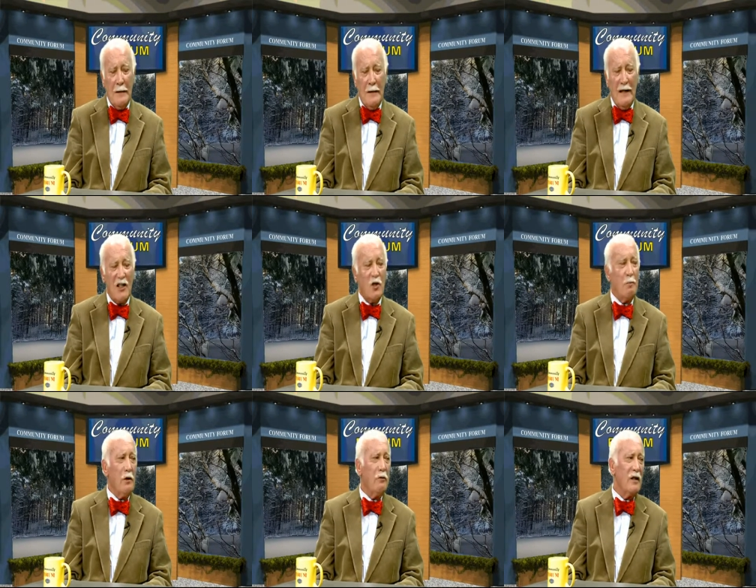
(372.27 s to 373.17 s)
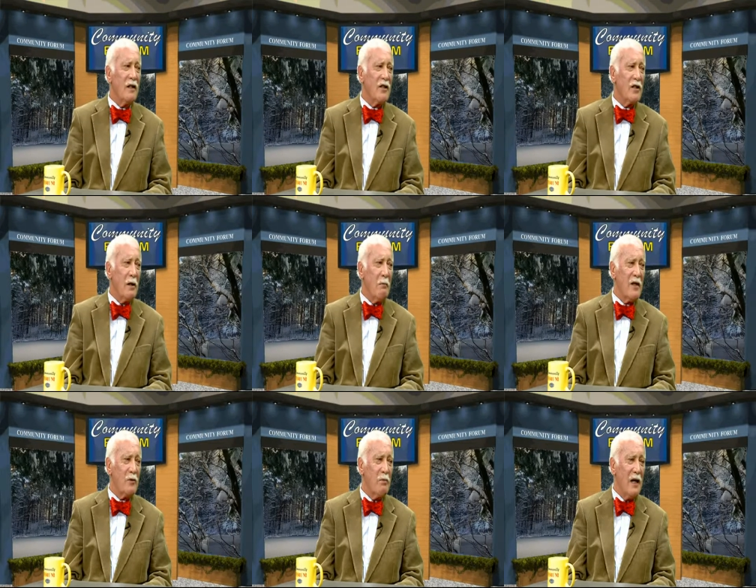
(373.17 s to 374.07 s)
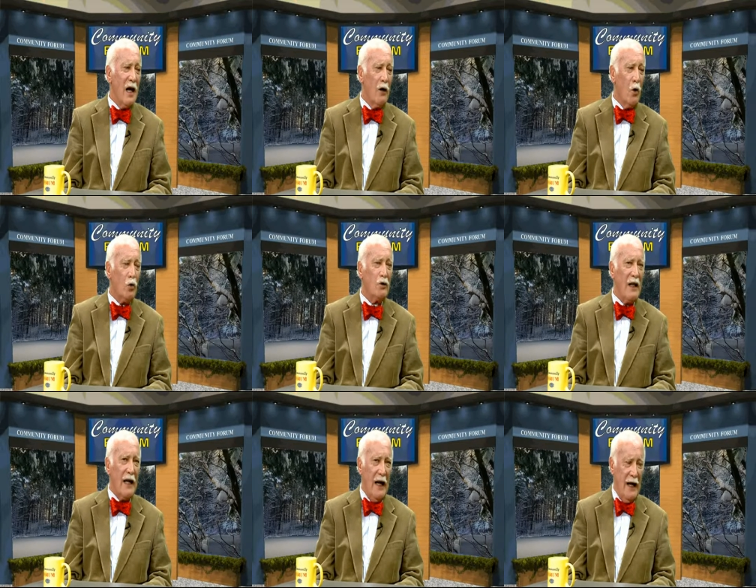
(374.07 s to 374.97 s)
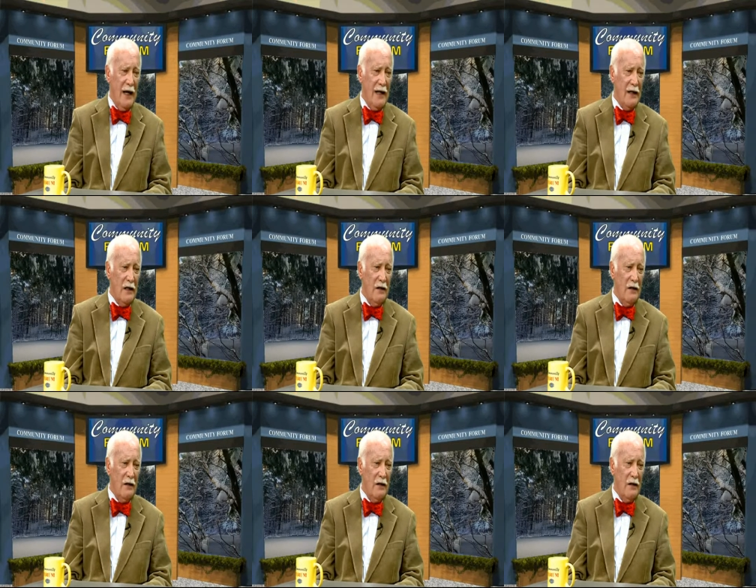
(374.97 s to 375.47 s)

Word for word: Experience must be our only guide,